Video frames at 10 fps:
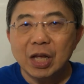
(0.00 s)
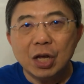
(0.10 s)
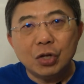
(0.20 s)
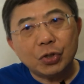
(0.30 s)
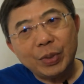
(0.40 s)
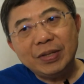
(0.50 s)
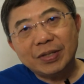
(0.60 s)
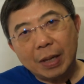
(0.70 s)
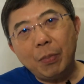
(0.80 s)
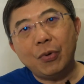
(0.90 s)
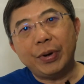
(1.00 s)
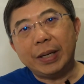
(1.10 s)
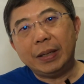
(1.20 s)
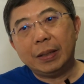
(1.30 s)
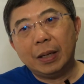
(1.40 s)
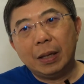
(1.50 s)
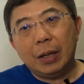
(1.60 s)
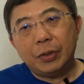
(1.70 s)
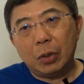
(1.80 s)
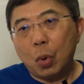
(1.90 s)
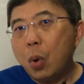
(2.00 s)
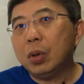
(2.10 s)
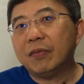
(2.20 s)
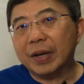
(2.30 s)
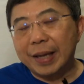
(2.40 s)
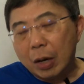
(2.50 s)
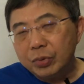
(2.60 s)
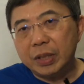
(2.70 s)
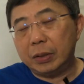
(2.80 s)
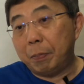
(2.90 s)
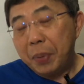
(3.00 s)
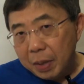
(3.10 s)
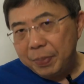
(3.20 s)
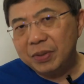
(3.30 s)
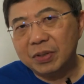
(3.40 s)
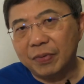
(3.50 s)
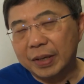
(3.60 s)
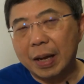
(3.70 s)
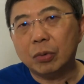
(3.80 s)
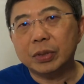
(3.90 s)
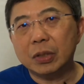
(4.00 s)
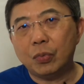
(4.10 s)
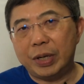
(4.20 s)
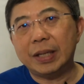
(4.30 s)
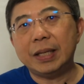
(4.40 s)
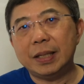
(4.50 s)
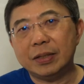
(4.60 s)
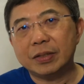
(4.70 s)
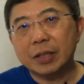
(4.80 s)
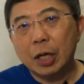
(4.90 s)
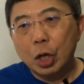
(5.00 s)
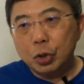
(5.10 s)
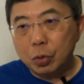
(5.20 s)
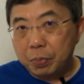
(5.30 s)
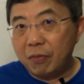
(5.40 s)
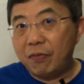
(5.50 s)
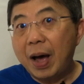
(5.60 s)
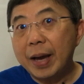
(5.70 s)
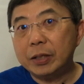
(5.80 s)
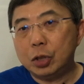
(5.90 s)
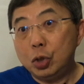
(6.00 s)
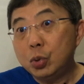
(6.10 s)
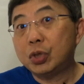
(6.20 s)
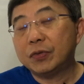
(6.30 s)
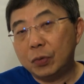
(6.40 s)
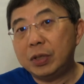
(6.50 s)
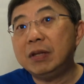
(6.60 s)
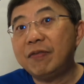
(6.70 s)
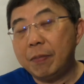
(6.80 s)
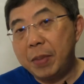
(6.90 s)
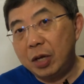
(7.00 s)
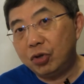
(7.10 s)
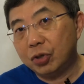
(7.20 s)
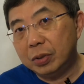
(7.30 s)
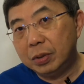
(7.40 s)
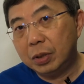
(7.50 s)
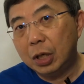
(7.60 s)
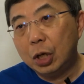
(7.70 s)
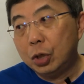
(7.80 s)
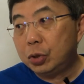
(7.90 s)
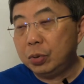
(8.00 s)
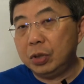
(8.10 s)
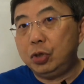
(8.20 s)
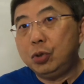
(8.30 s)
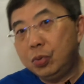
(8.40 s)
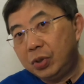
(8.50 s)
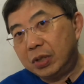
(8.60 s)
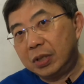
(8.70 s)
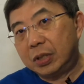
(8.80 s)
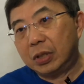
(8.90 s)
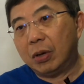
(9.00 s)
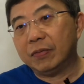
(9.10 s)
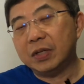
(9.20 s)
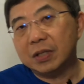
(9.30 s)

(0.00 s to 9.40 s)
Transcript: So in summary, the role of accounting, the purpose of accounting really is to provide useful information to the users of this